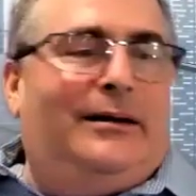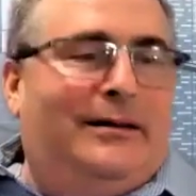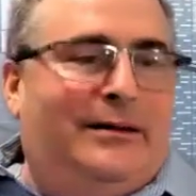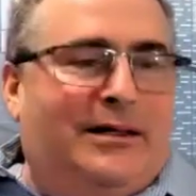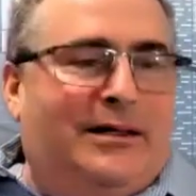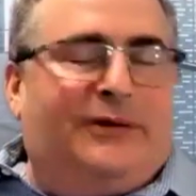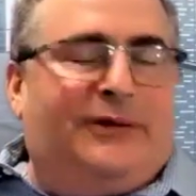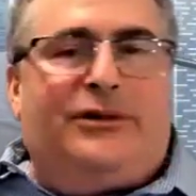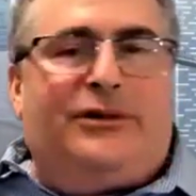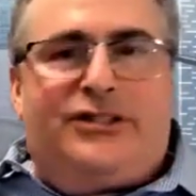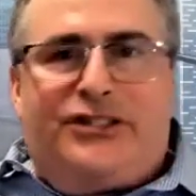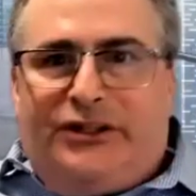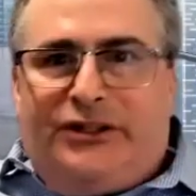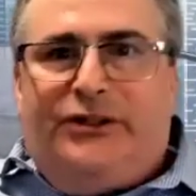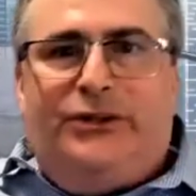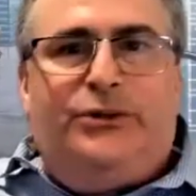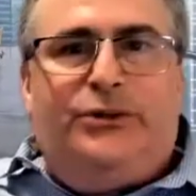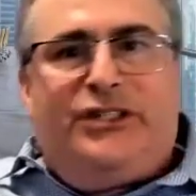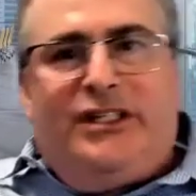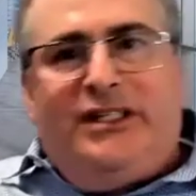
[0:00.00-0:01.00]
different
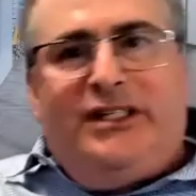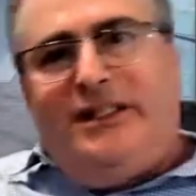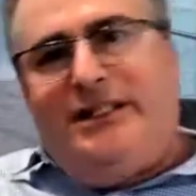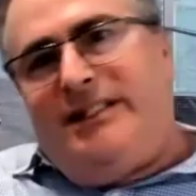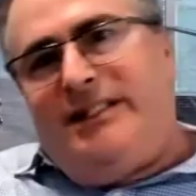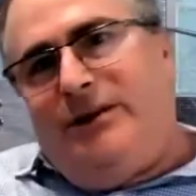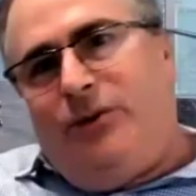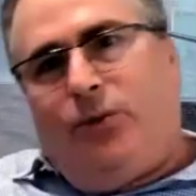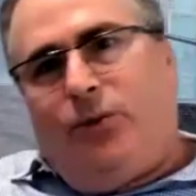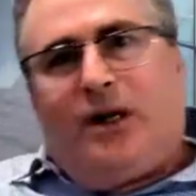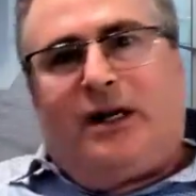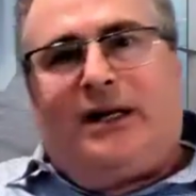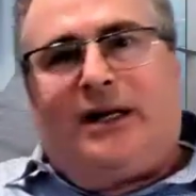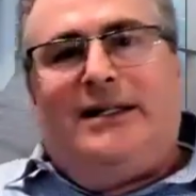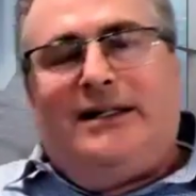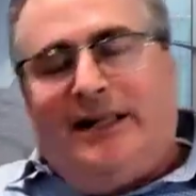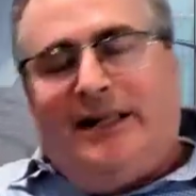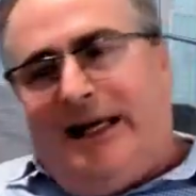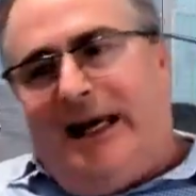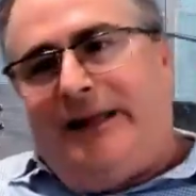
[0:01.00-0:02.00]
solutions and working
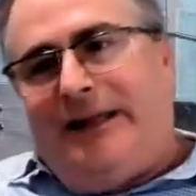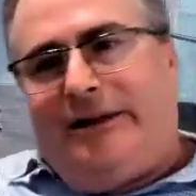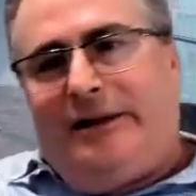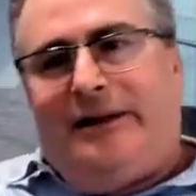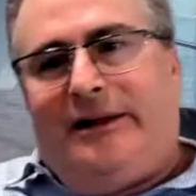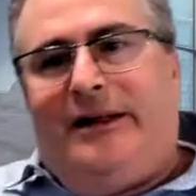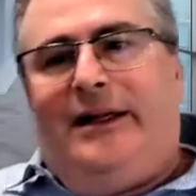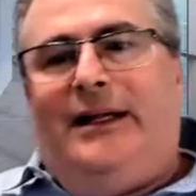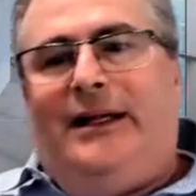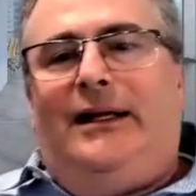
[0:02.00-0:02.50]
together.